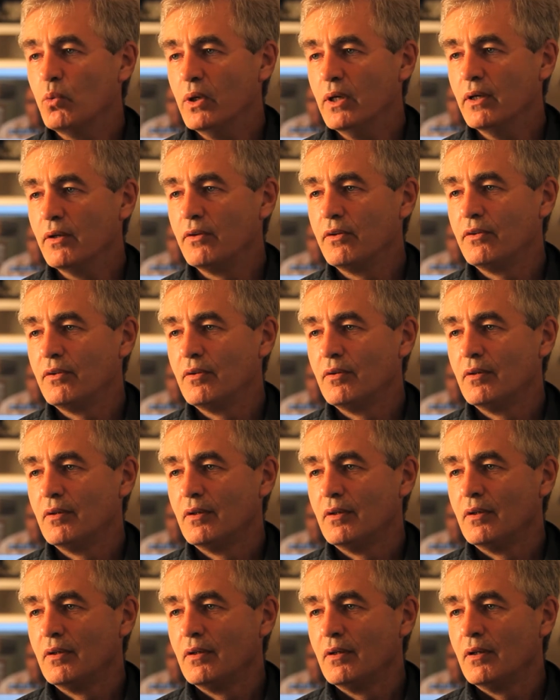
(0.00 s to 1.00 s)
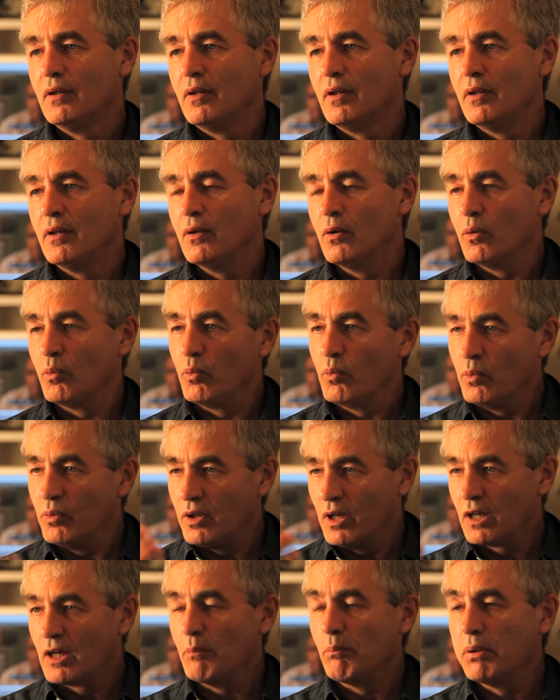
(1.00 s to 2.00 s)
with
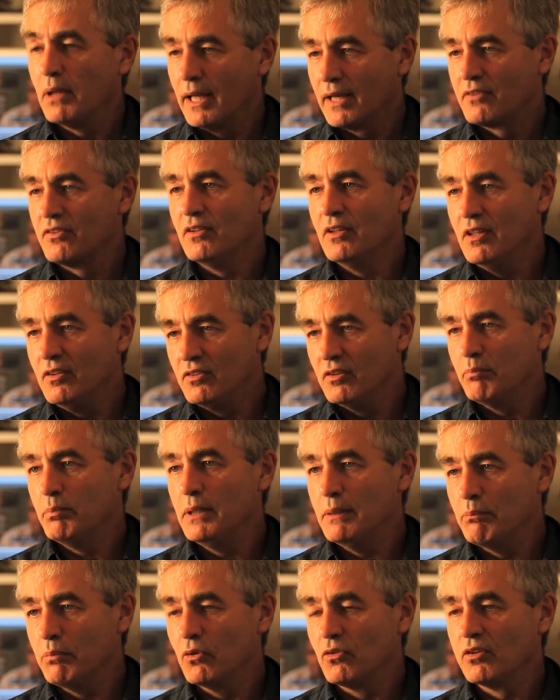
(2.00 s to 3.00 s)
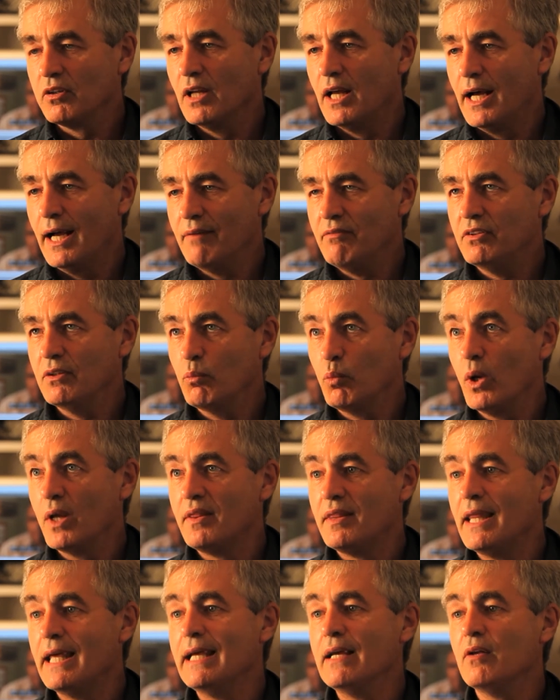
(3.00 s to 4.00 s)
the complexities of people's lives and
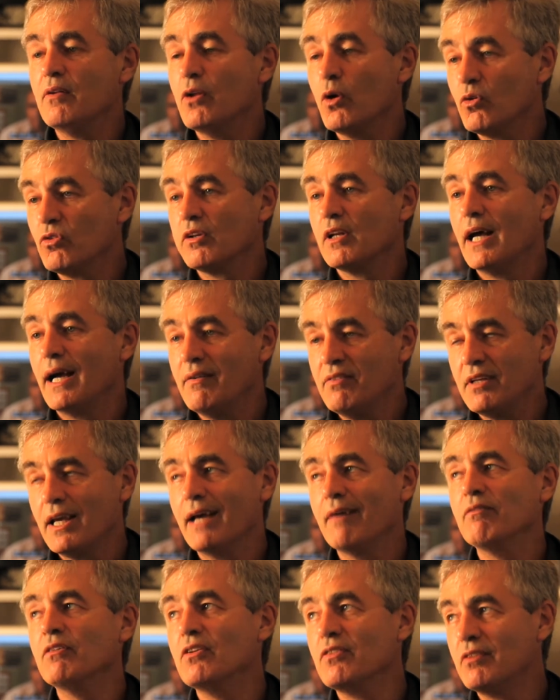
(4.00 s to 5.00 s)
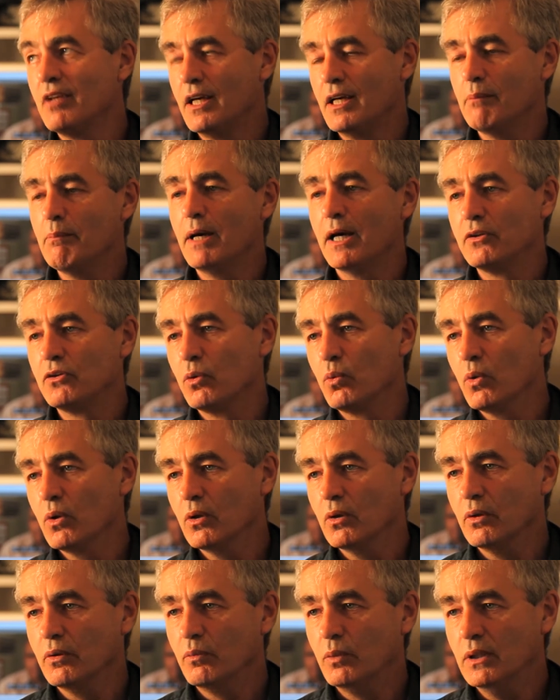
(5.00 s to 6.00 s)
what those lives have to say about the
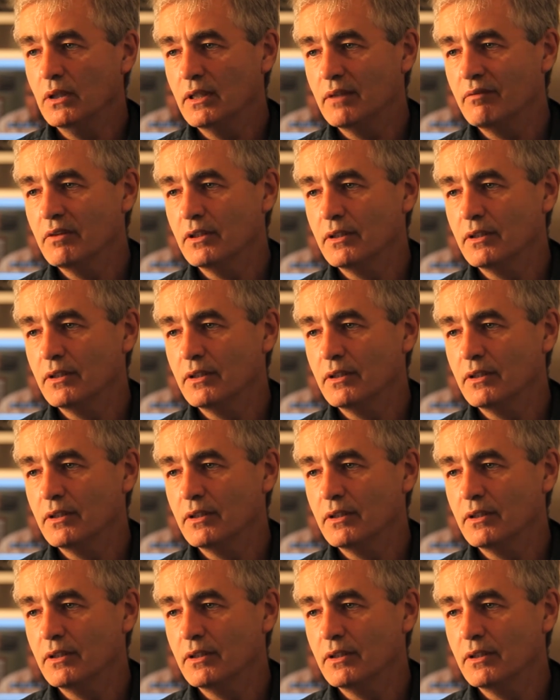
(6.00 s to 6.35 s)
world we live